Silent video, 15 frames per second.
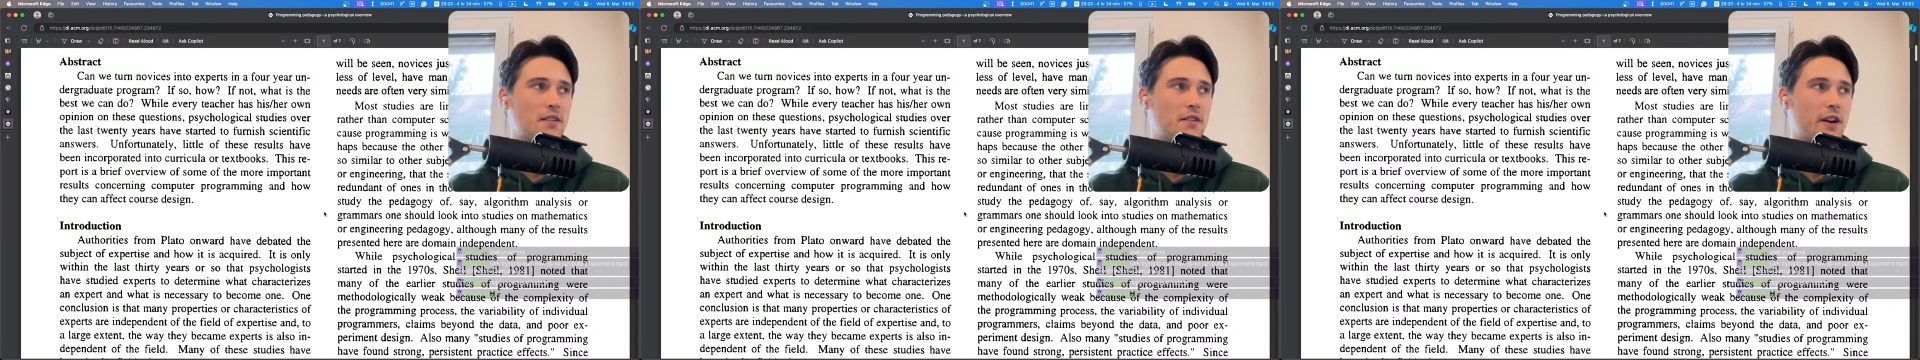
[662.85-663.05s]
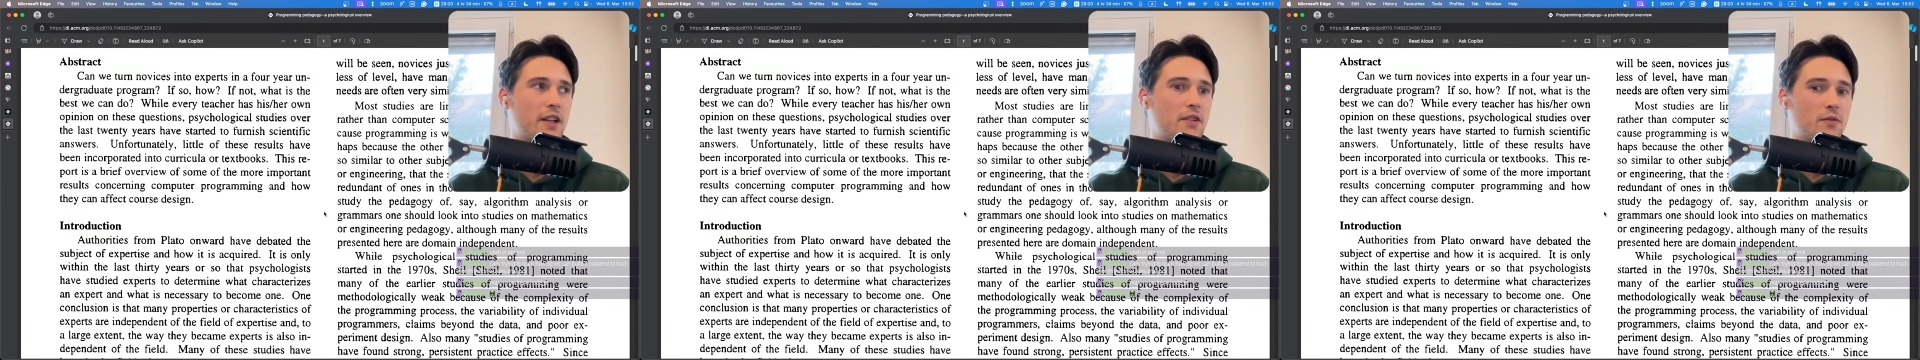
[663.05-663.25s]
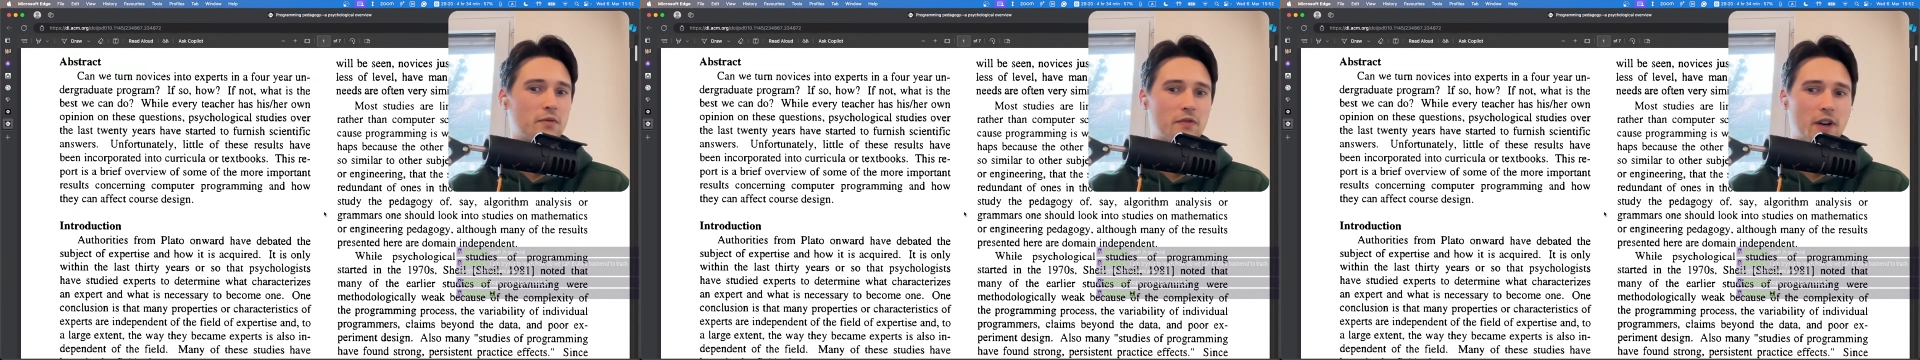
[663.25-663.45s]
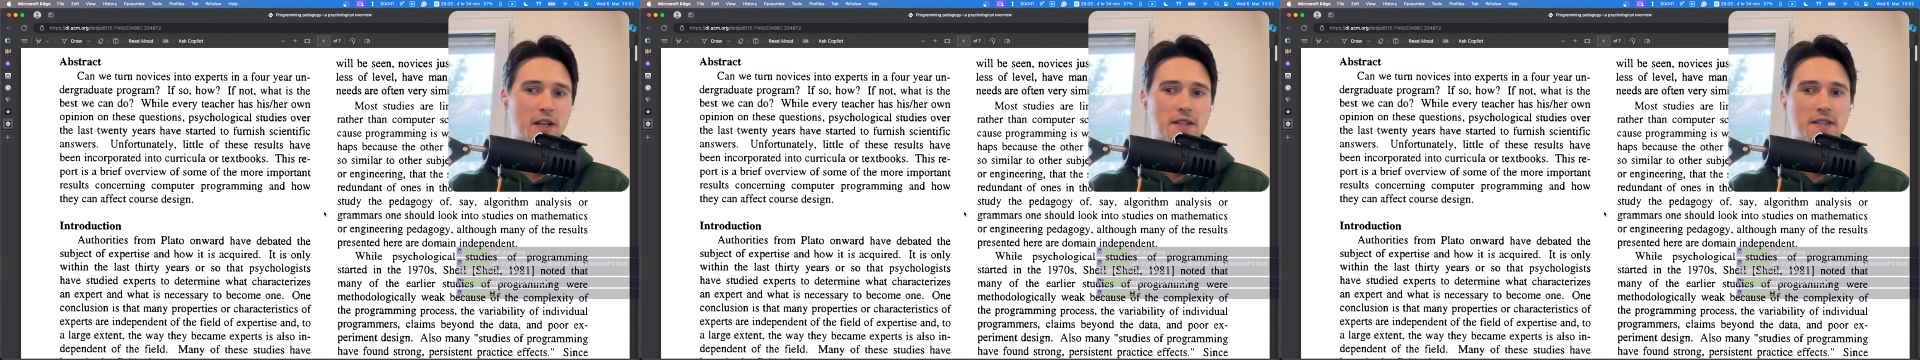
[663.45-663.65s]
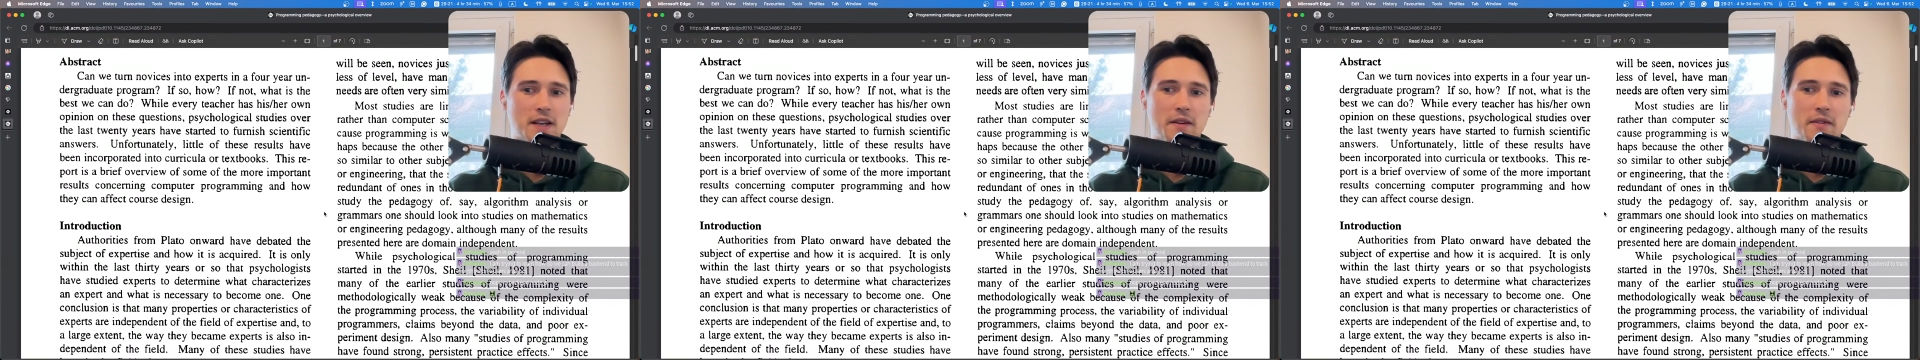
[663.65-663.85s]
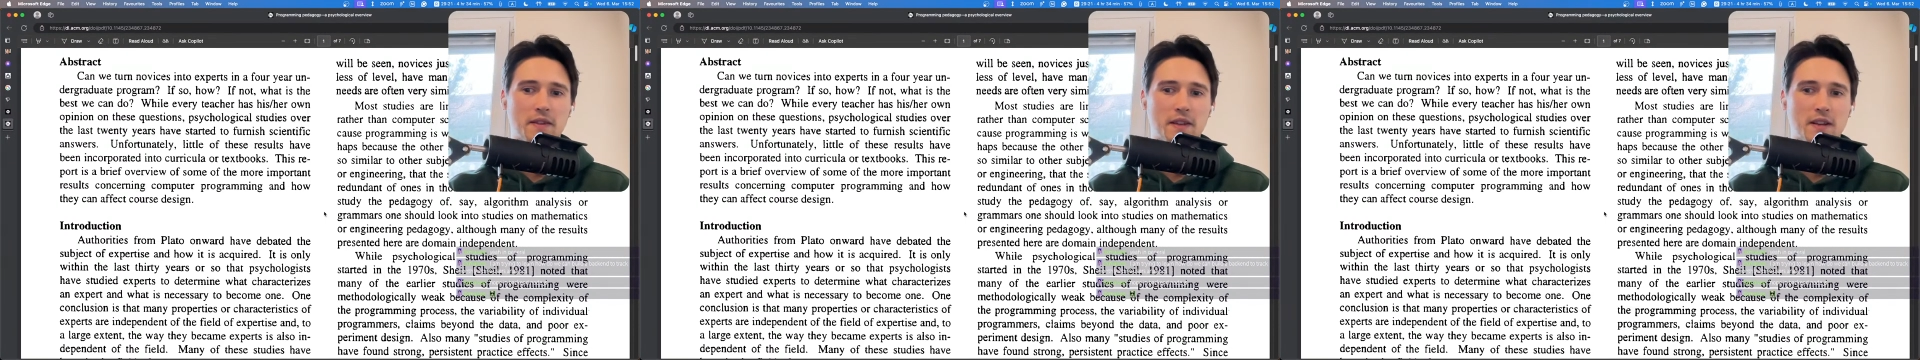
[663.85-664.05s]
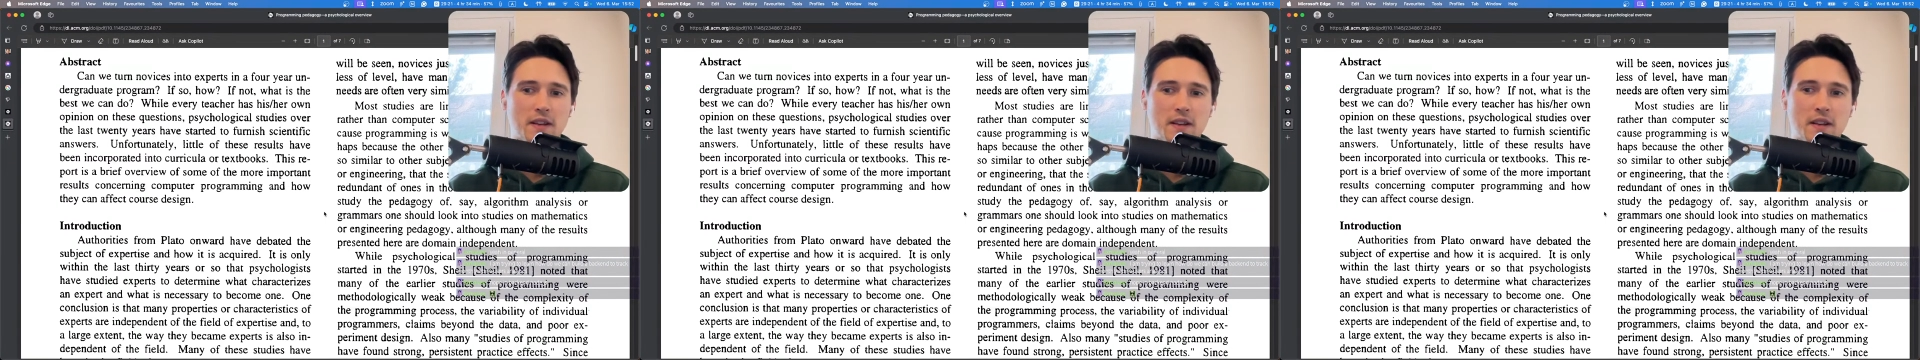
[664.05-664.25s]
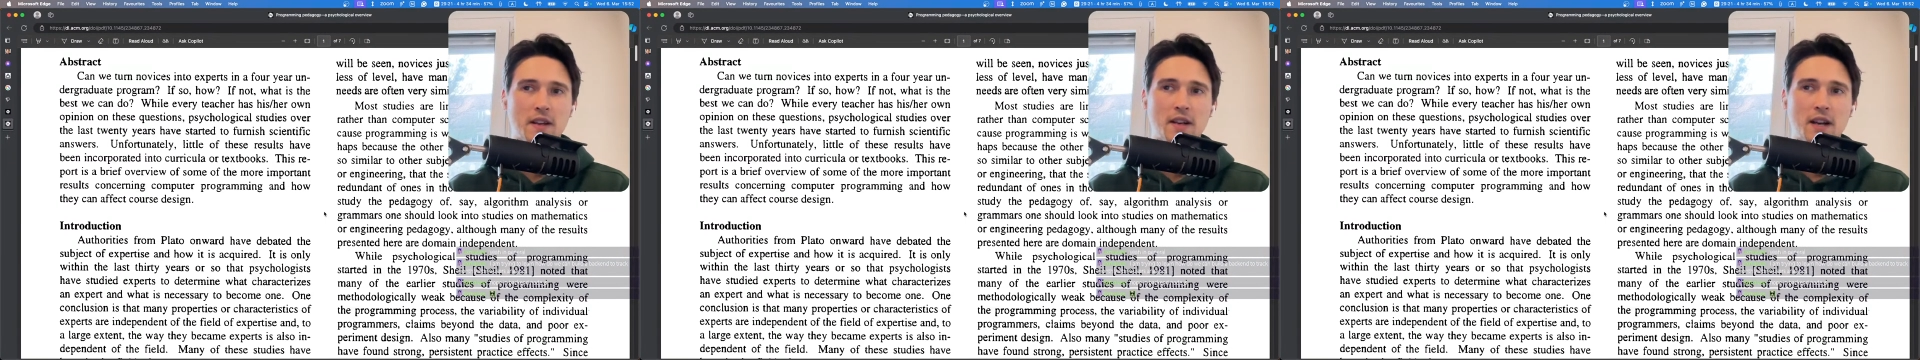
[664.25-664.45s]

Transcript: try to phrase everything.